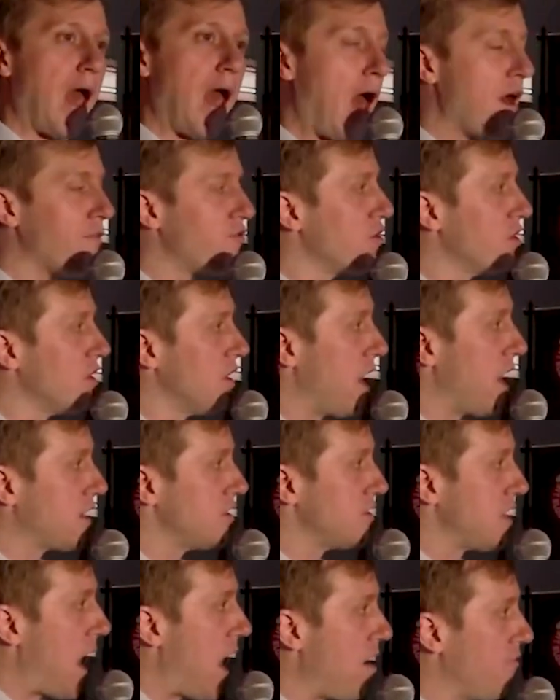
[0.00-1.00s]
After the
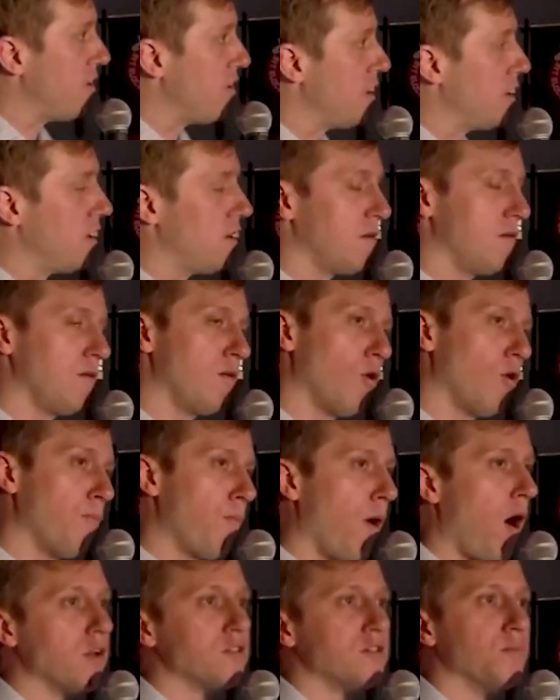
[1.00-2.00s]
next halving, or
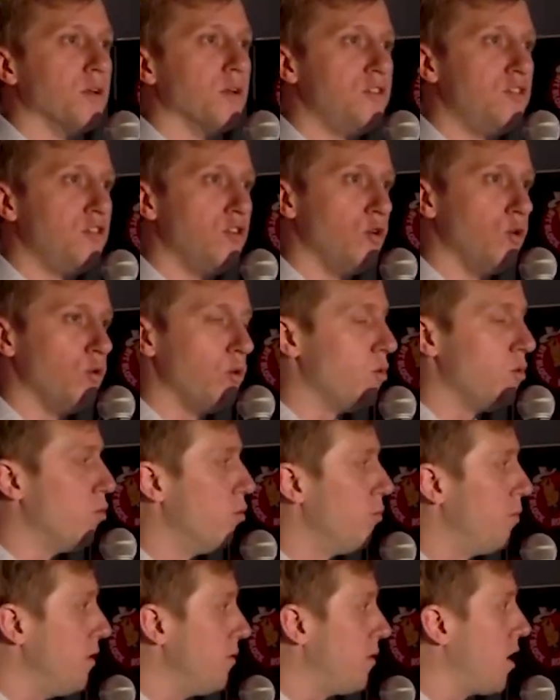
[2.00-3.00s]
possibly two, it
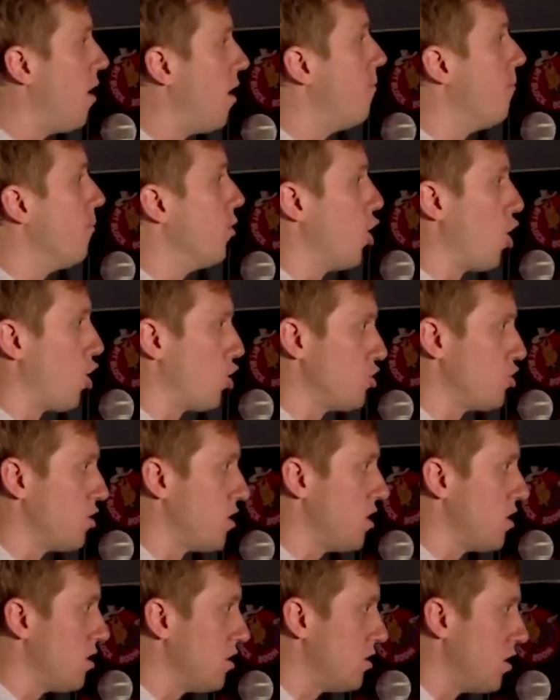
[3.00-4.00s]
will become larger
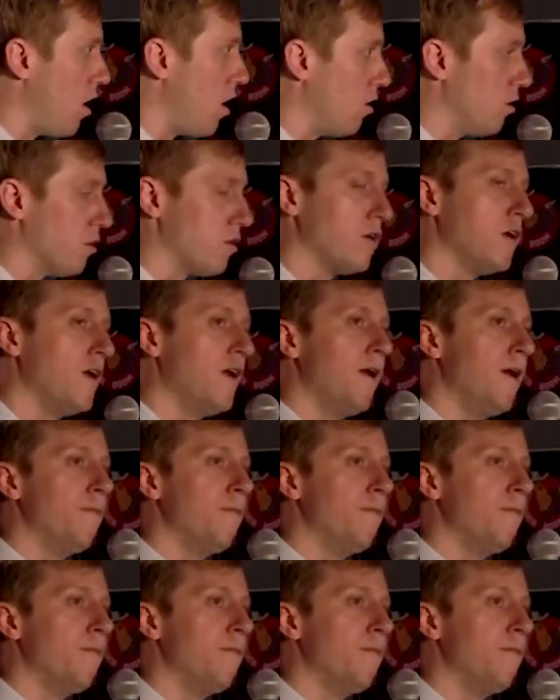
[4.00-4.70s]
than the dollar.